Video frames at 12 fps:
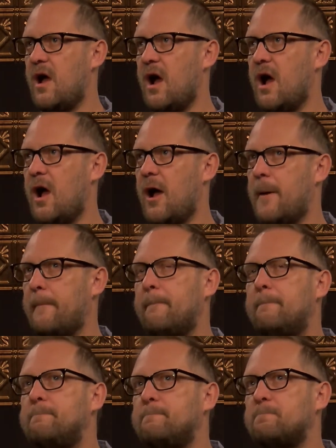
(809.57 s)

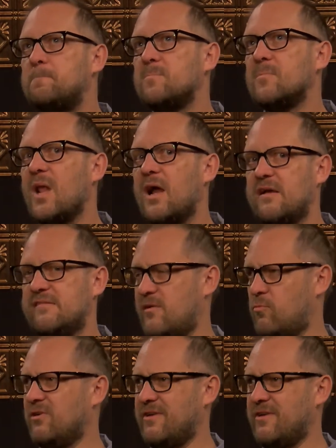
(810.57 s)
I said, well,